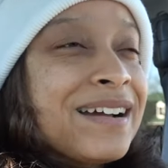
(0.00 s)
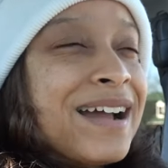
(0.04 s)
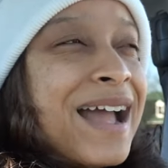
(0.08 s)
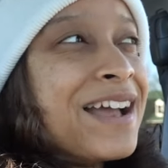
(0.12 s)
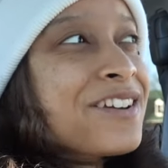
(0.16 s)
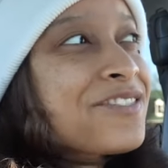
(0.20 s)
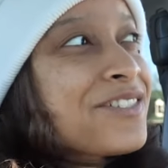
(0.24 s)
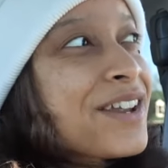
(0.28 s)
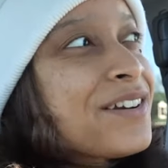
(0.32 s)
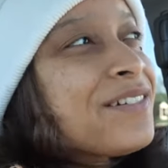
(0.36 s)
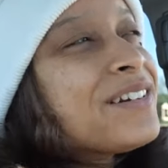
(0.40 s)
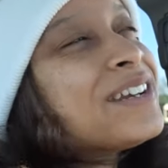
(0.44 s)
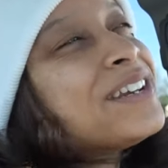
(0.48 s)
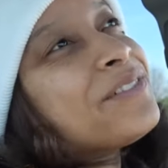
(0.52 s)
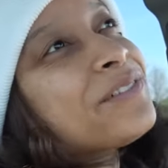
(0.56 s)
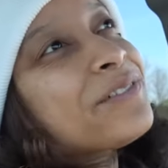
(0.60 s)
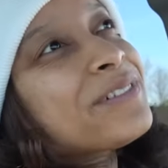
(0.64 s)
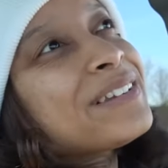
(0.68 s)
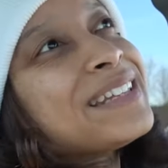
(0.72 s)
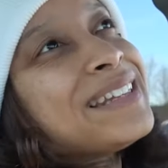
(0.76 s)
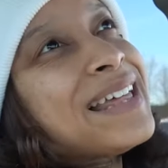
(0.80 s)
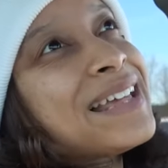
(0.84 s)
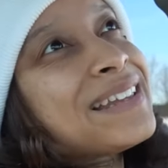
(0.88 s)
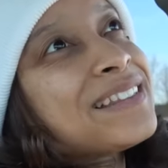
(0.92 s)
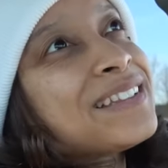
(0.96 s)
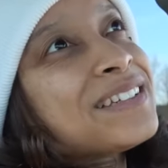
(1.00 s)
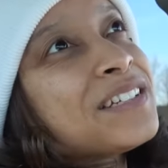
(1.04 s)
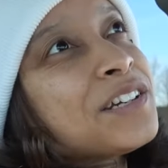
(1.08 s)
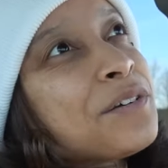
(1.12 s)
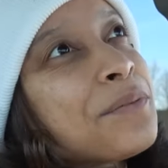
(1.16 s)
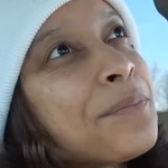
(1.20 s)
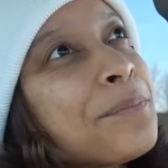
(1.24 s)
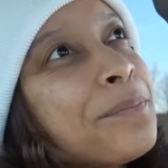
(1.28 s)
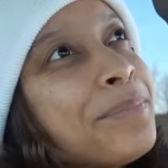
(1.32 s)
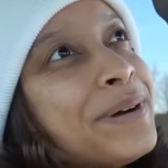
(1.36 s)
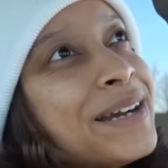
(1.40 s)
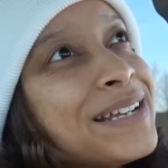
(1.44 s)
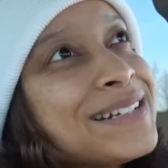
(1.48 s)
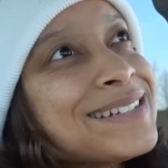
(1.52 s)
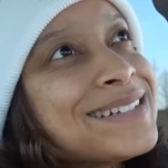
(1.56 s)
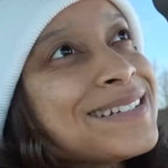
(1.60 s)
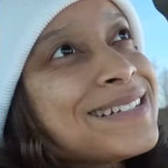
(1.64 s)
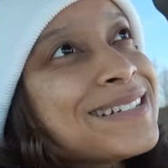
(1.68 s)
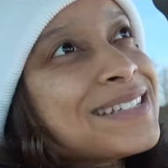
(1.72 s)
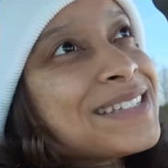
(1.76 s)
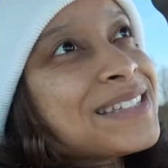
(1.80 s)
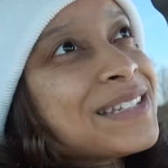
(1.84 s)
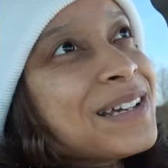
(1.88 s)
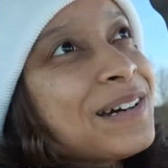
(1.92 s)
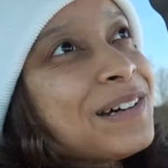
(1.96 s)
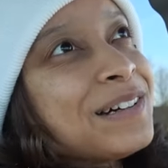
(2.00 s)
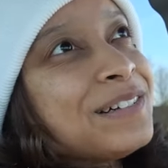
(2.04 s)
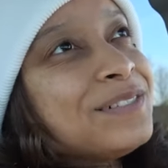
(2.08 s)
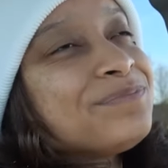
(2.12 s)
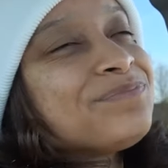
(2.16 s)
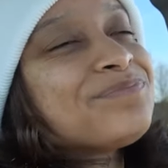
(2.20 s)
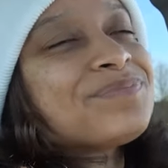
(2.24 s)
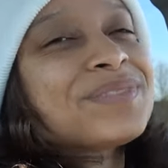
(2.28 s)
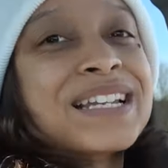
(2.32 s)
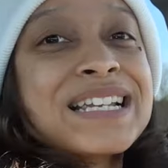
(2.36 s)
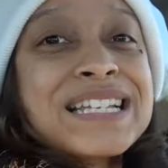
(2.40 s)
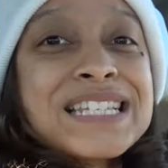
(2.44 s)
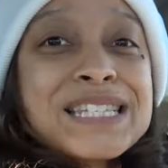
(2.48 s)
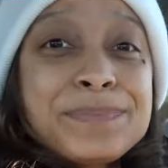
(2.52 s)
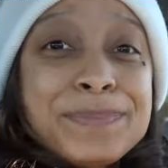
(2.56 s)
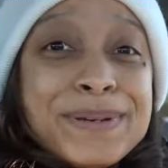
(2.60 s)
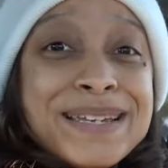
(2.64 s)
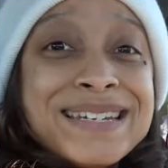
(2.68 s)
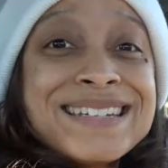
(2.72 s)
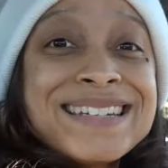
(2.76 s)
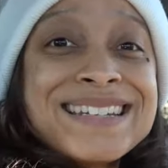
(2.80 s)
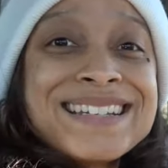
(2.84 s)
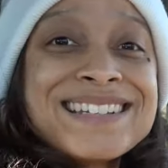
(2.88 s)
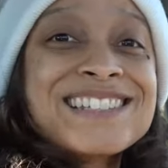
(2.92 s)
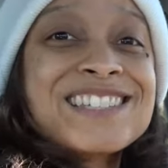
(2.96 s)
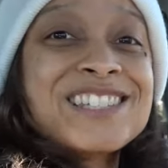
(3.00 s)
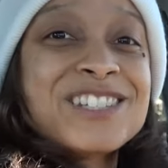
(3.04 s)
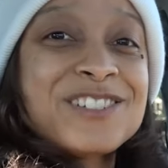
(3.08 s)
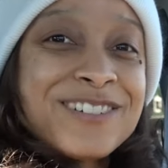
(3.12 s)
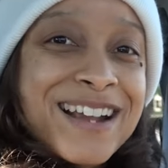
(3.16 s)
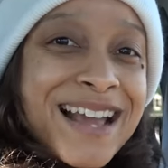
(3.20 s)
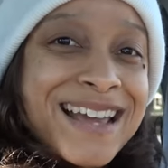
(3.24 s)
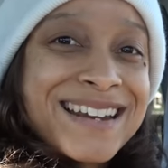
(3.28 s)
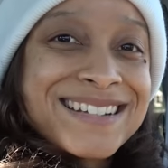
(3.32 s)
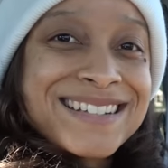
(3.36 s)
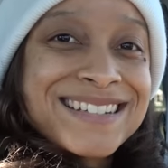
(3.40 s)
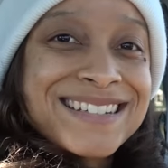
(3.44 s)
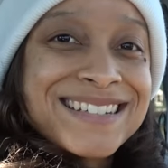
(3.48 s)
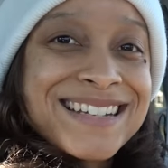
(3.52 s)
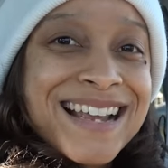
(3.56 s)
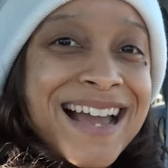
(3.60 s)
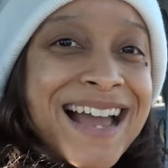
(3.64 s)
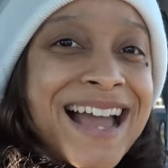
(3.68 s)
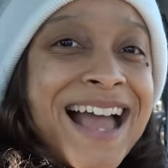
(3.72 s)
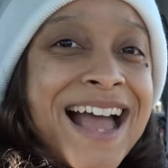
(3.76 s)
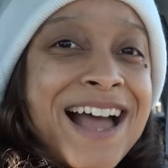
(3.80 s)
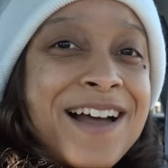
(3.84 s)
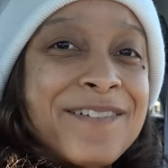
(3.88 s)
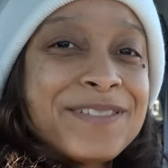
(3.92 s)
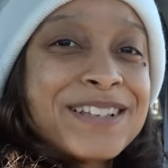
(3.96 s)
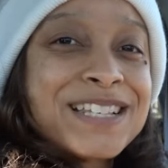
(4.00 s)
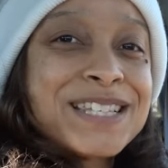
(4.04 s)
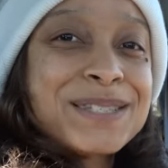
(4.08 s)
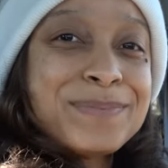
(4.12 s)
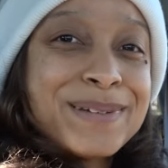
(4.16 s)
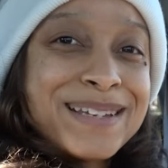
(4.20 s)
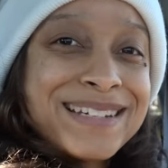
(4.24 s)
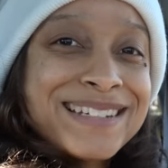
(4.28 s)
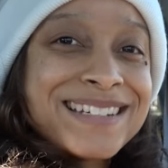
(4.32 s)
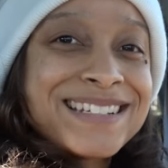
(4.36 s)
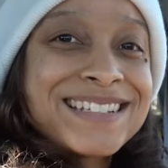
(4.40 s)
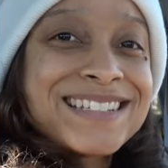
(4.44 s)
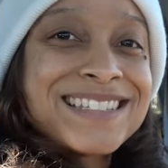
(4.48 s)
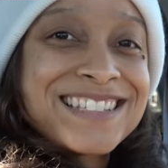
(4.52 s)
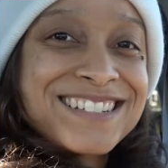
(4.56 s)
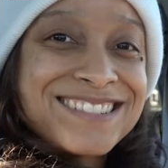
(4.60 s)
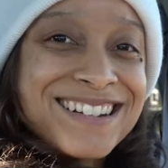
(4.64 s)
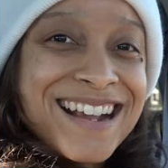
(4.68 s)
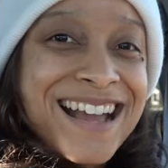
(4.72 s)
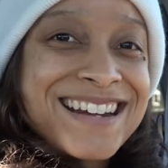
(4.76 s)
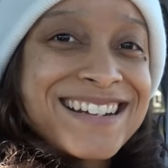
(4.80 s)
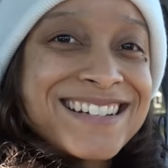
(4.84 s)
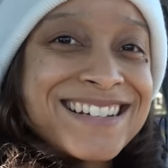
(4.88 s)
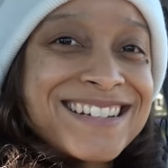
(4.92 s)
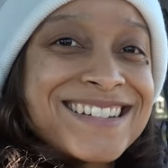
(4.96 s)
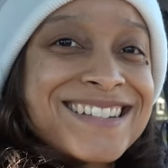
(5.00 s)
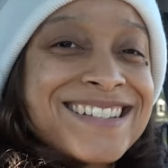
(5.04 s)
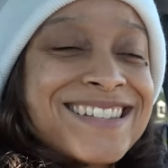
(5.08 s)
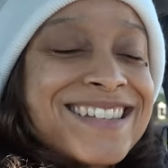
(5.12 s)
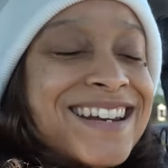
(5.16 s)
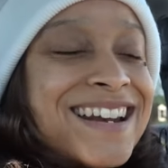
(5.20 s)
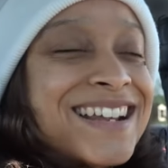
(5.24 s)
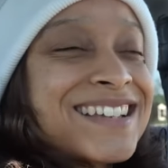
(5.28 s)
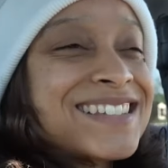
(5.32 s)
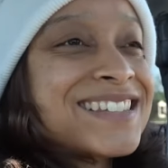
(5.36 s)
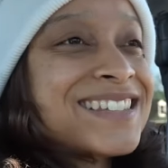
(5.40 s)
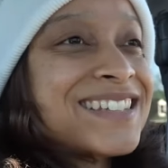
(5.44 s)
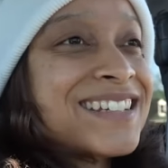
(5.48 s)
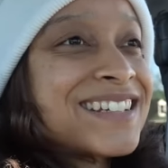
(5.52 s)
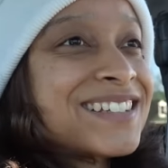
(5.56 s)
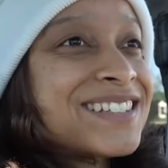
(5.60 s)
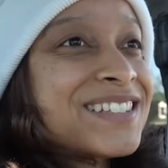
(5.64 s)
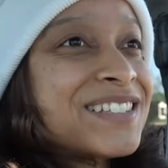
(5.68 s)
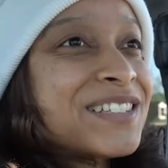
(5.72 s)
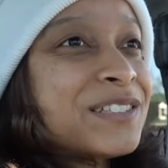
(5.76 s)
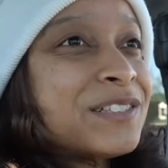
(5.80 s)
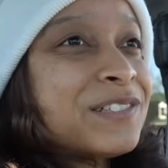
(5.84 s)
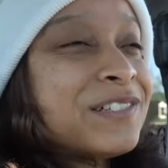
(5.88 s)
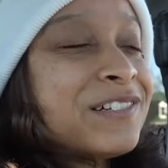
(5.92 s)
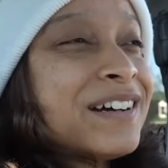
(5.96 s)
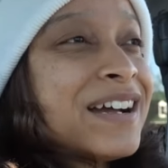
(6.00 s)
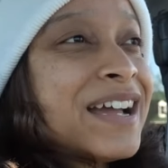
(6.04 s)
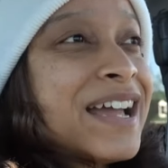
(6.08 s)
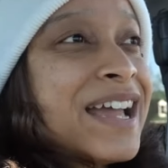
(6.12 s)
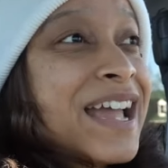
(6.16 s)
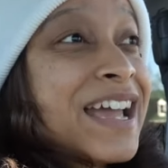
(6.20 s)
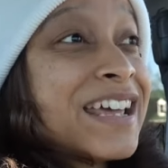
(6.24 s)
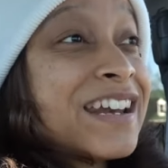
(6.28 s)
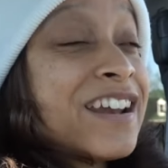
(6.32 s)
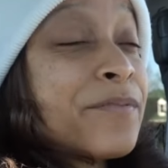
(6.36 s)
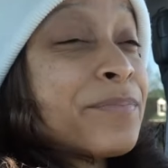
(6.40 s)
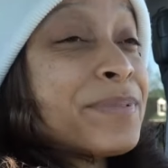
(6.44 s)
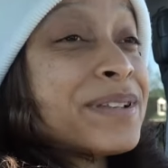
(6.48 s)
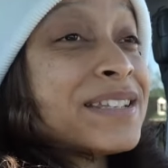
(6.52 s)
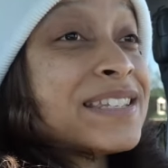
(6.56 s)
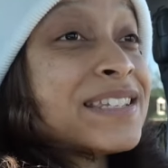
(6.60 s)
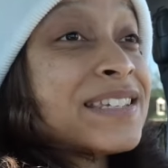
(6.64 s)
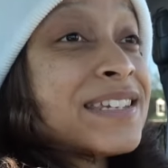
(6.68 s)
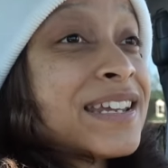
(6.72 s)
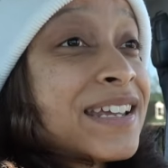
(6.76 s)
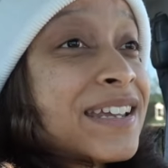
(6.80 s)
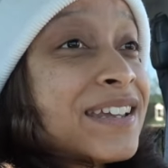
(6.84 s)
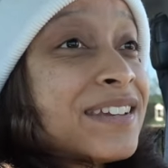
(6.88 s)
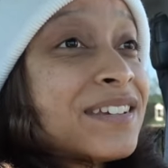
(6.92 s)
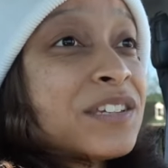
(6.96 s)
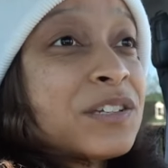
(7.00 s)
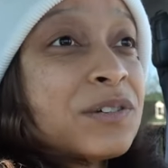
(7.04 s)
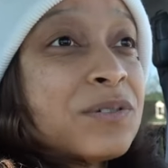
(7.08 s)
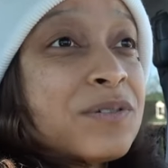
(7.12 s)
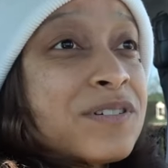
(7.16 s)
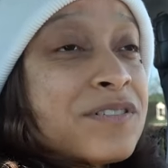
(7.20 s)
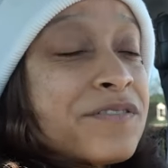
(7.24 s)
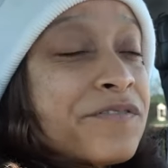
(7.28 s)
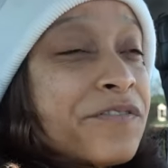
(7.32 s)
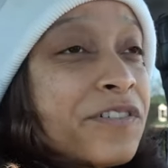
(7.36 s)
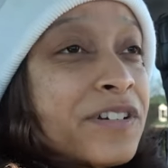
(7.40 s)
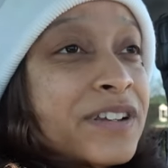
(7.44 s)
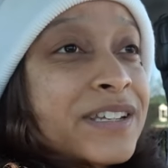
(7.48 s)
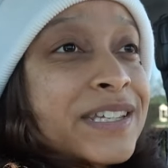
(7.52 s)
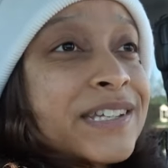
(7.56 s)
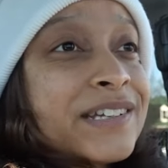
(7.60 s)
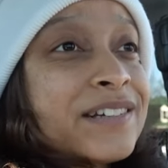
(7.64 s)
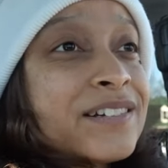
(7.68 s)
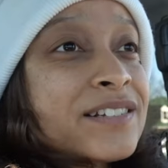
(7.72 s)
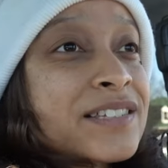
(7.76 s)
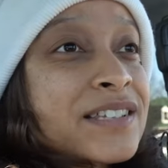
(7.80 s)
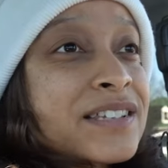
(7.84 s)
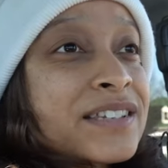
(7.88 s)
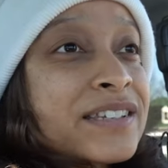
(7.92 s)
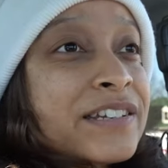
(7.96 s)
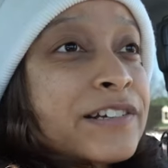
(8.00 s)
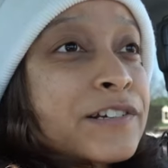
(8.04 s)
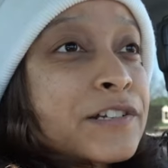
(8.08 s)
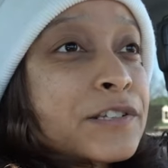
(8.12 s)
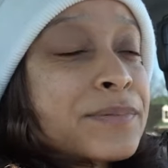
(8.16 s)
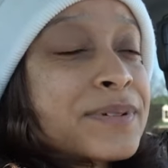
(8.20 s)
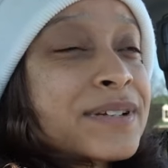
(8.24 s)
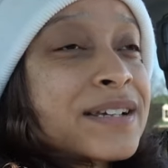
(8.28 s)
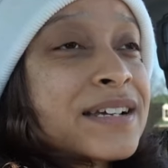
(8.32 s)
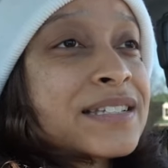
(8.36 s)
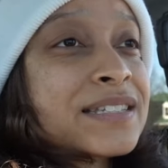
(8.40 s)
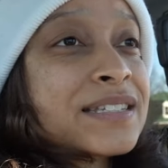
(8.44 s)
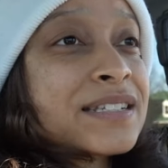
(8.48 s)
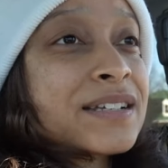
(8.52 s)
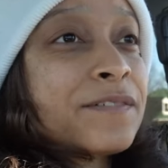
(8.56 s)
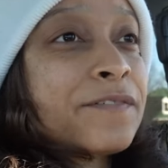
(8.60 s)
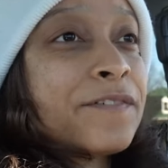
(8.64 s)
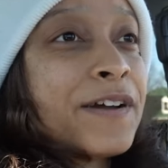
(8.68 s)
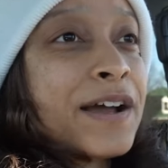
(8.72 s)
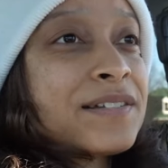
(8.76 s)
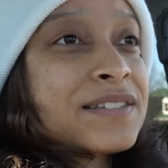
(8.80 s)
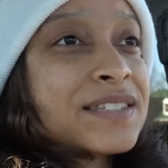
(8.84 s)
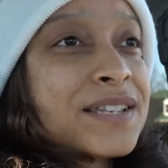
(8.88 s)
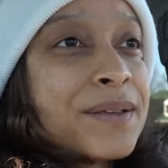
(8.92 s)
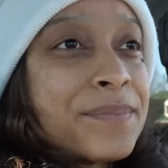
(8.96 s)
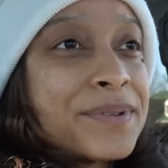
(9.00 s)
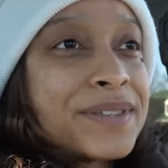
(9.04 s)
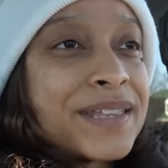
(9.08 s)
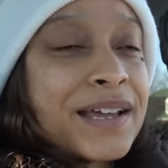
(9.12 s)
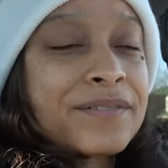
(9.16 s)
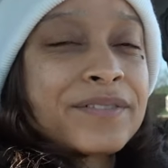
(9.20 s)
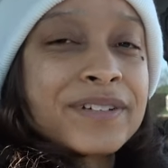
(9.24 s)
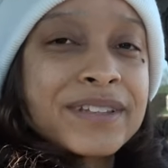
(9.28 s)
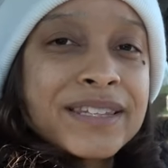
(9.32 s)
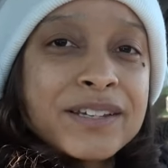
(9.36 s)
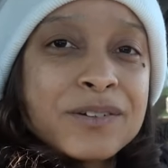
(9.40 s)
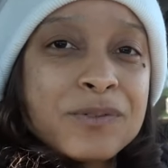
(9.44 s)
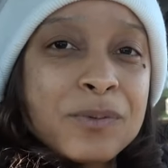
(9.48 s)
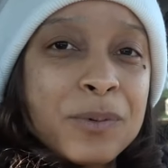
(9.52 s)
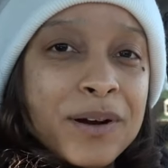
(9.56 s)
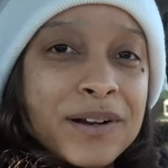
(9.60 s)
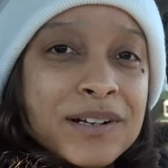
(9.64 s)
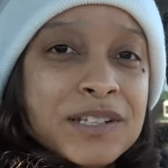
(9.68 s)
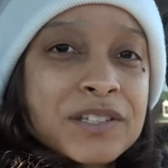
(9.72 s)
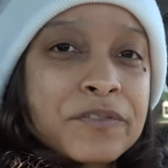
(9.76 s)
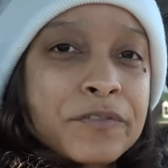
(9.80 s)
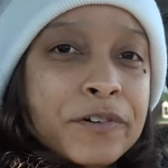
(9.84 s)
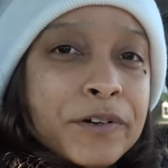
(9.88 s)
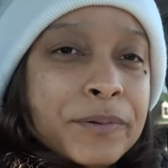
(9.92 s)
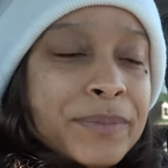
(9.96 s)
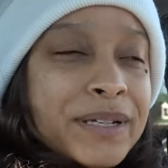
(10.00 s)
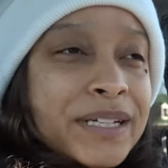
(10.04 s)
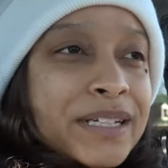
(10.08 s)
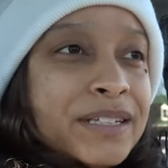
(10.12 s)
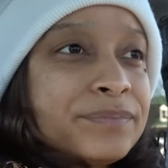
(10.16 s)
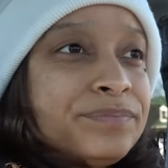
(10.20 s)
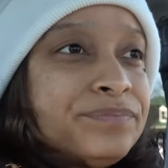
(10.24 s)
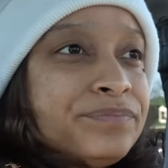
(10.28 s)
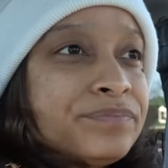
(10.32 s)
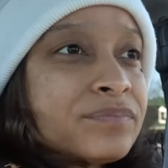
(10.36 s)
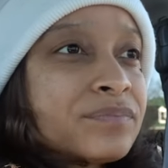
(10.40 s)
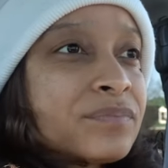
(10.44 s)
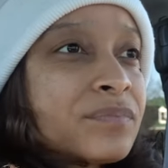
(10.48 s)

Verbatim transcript: Actually, I don't even really like the term budget, so spending strategy. I have a spending strategy that I stick to, and I've been sticking to it for years and years because I found something that really works for me.